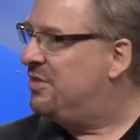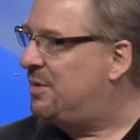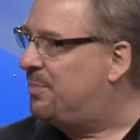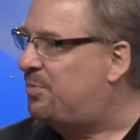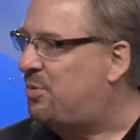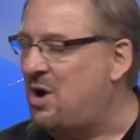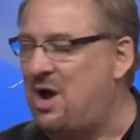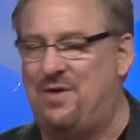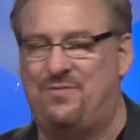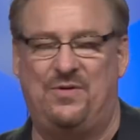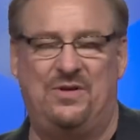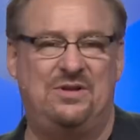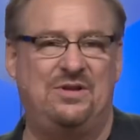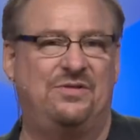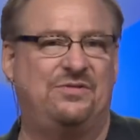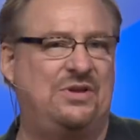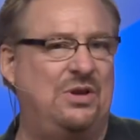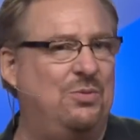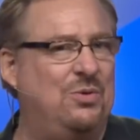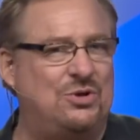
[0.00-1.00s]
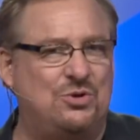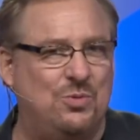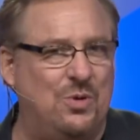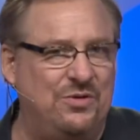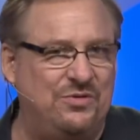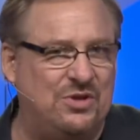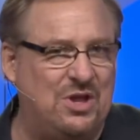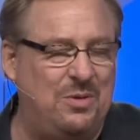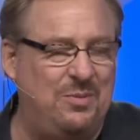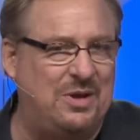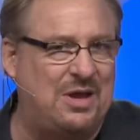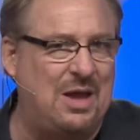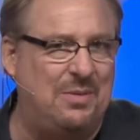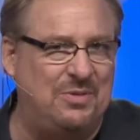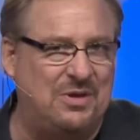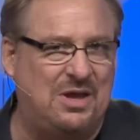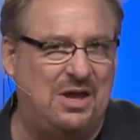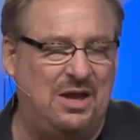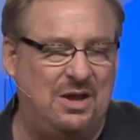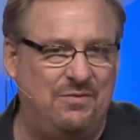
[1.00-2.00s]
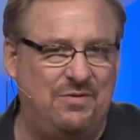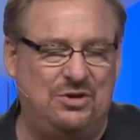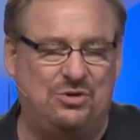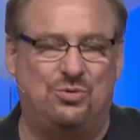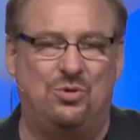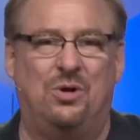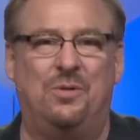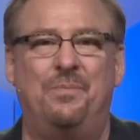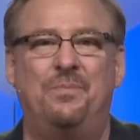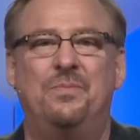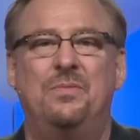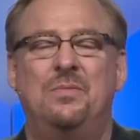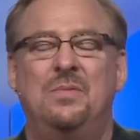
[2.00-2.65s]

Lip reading: the prophet to see which one's going to become the king of Israel.